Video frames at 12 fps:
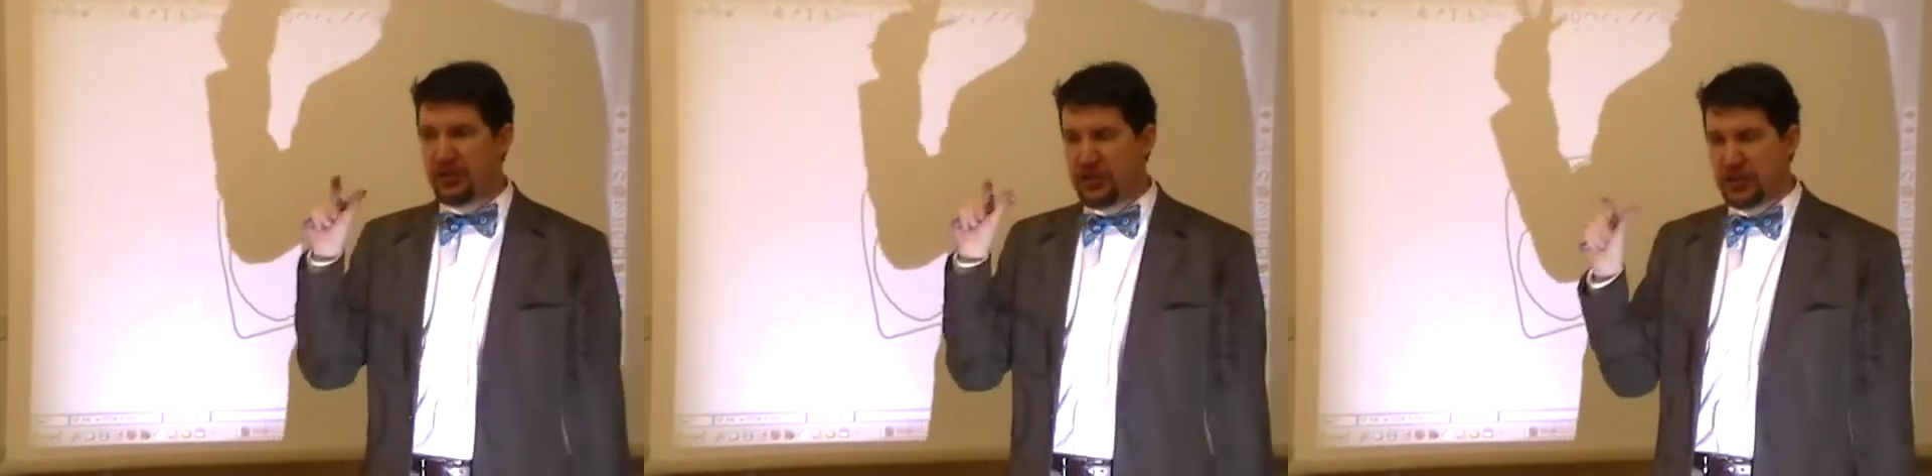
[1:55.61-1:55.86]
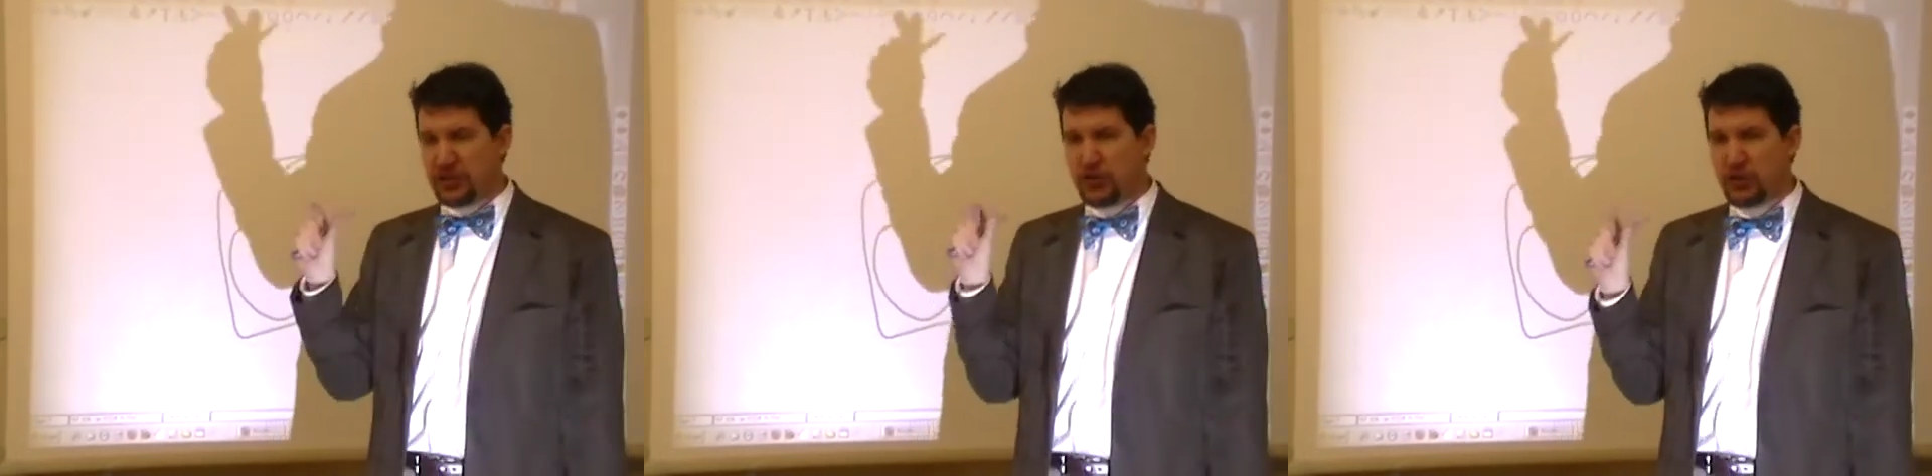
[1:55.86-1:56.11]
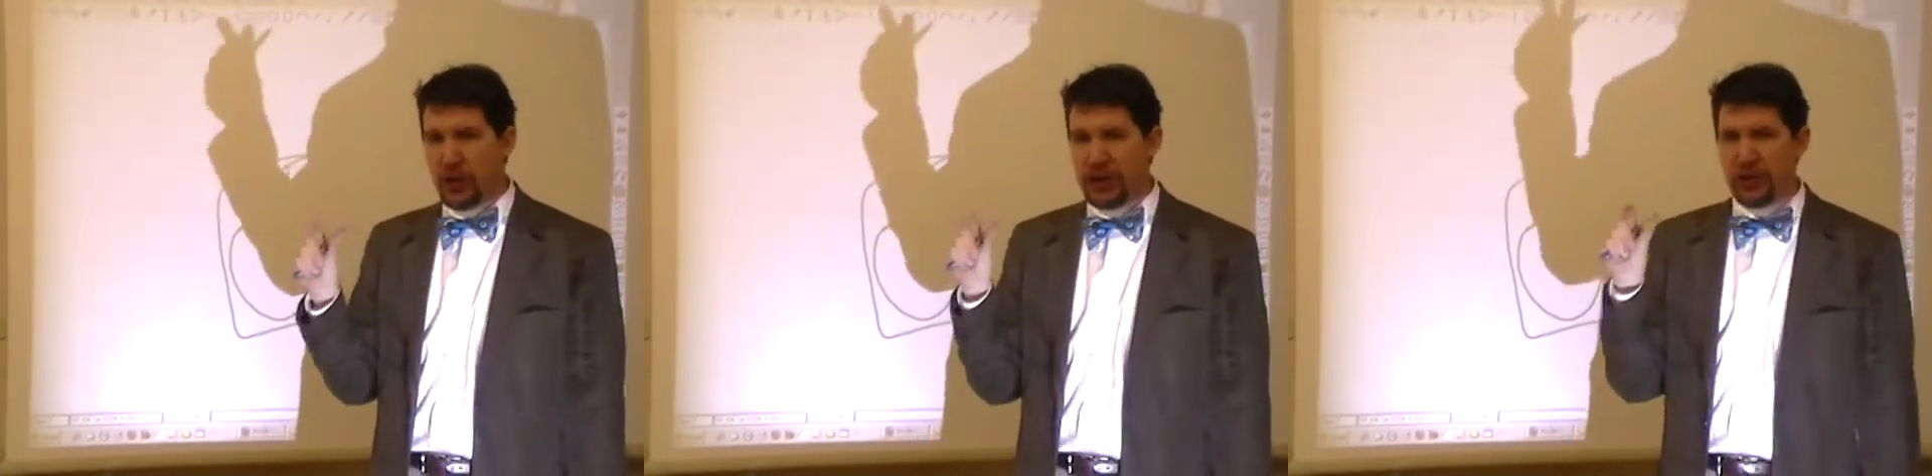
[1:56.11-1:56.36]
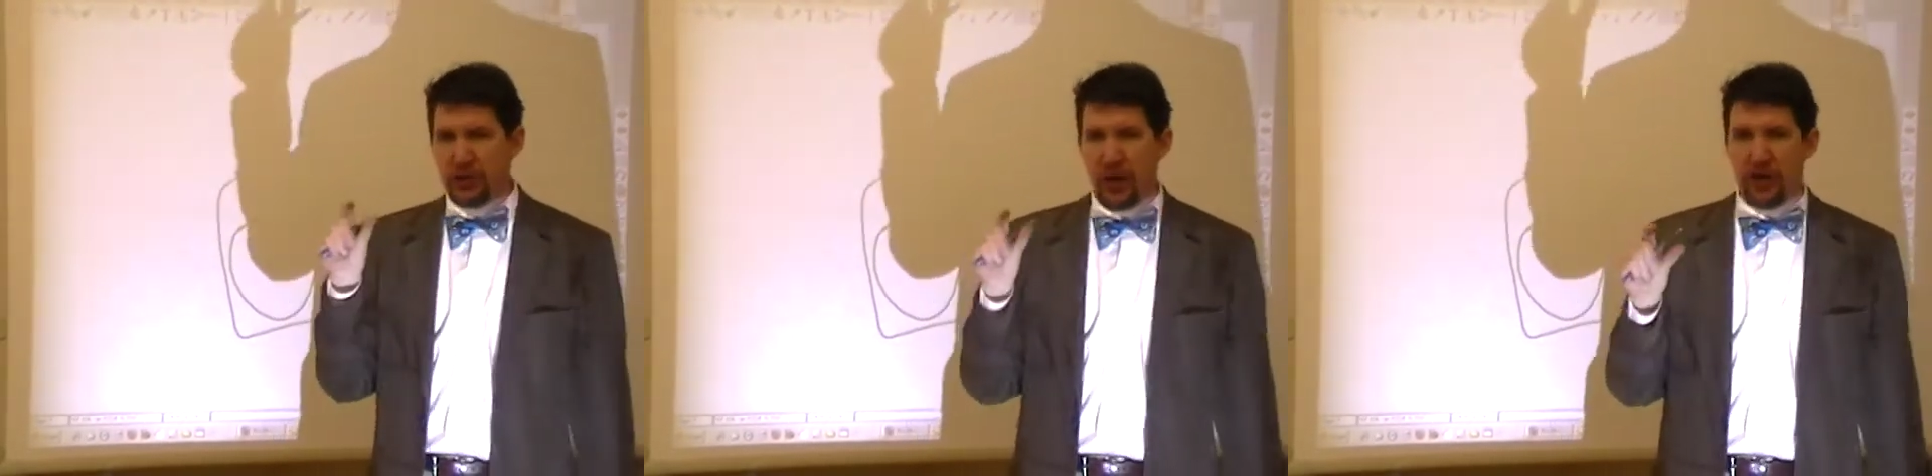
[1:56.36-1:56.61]

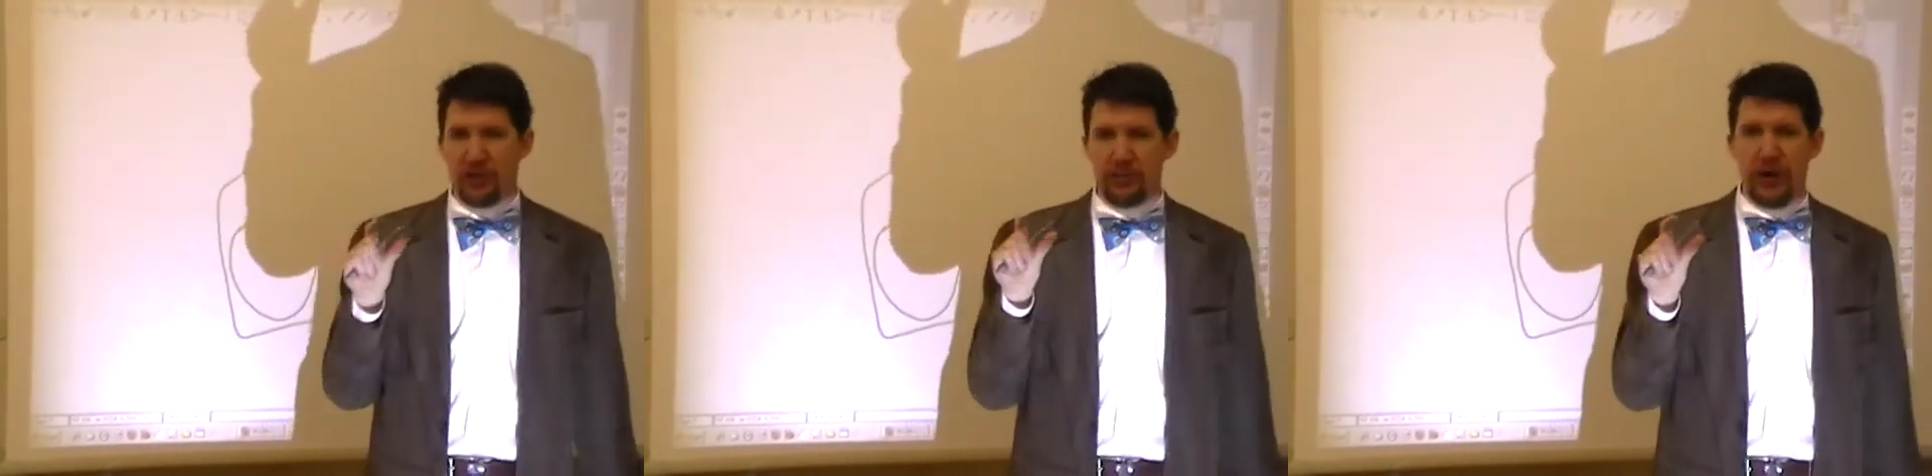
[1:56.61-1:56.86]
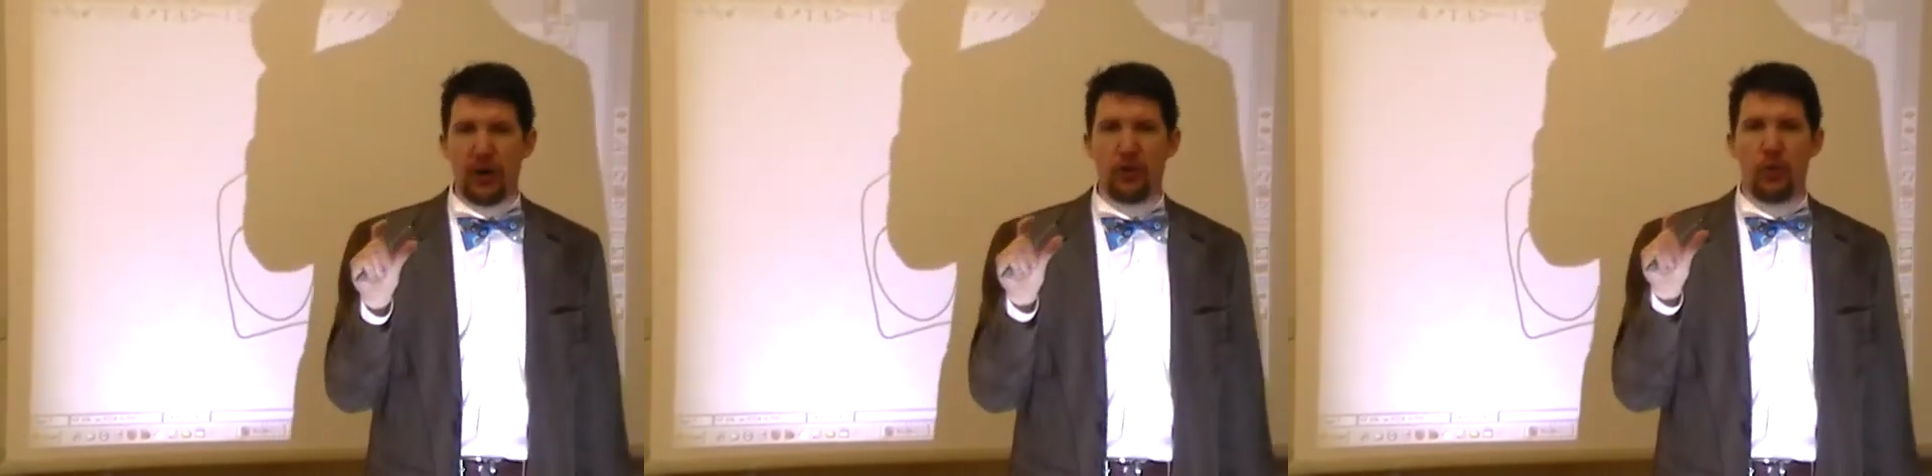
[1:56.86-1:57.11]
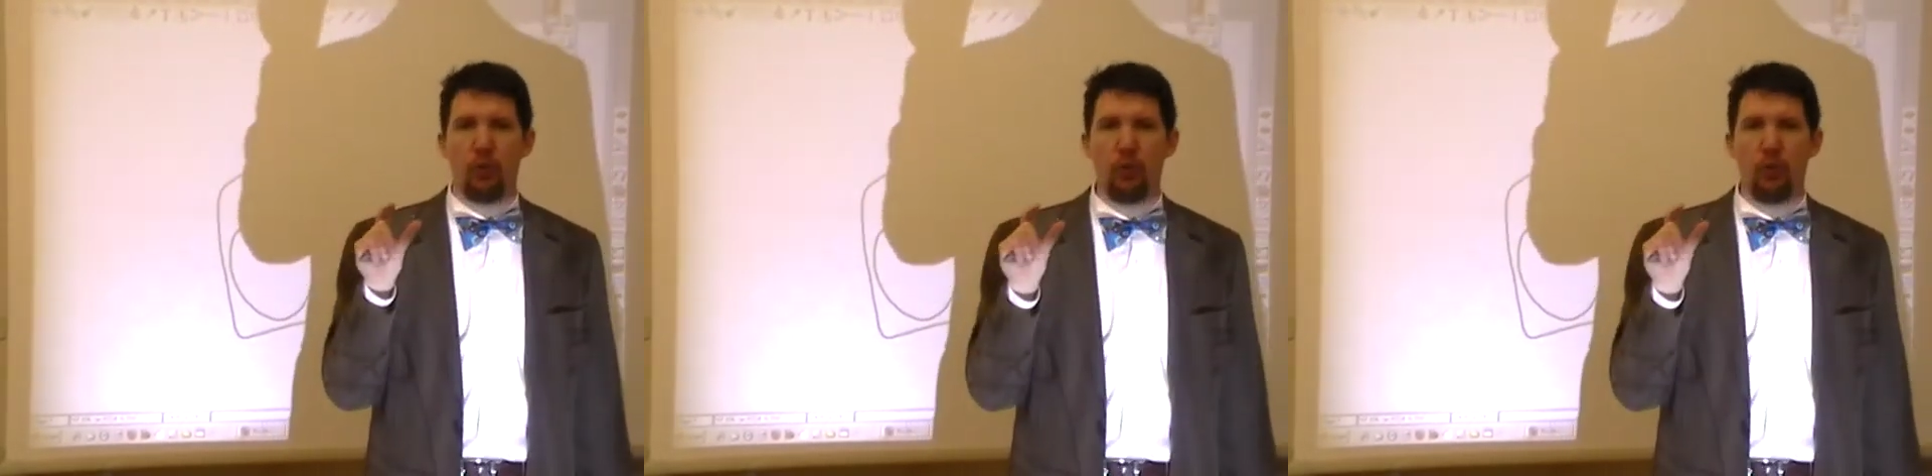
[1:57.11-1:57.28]
Disjoint talks about